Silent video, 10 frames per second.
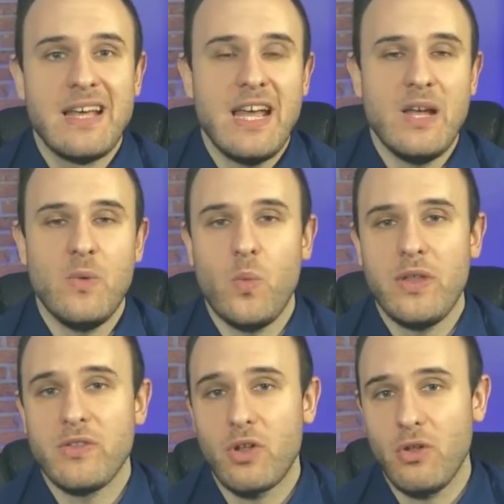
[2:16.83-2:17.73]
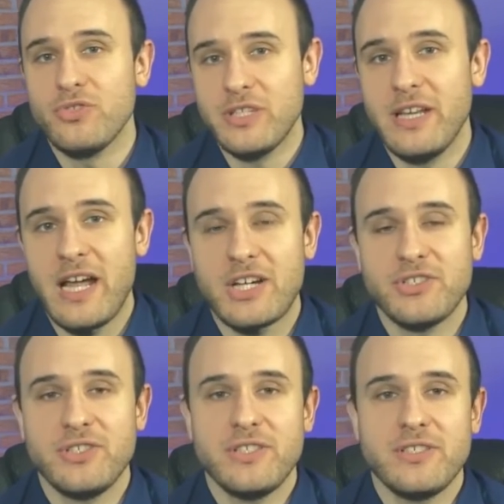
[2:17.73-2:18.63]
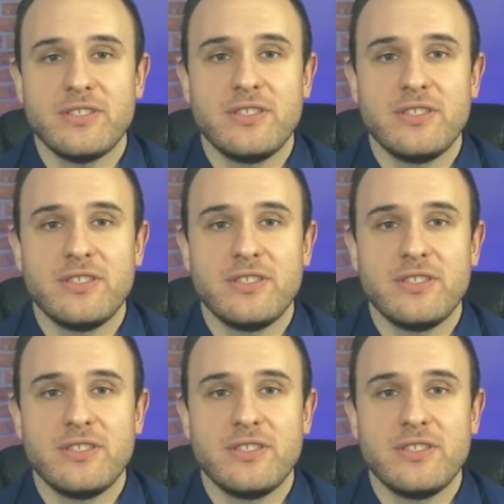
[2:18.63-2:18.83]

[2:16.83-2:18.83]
and when the closing date actually is.